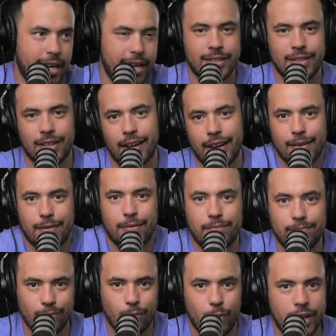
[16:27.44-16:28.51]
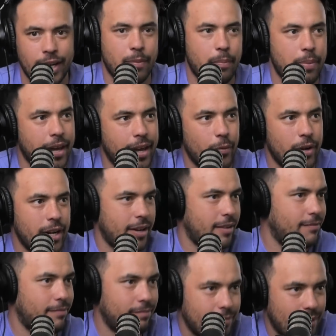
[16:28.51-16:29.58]
it's like winning a bet, winning
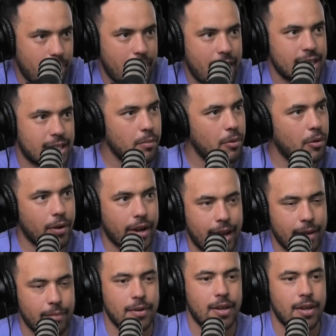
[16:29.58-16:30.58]
a basketball game.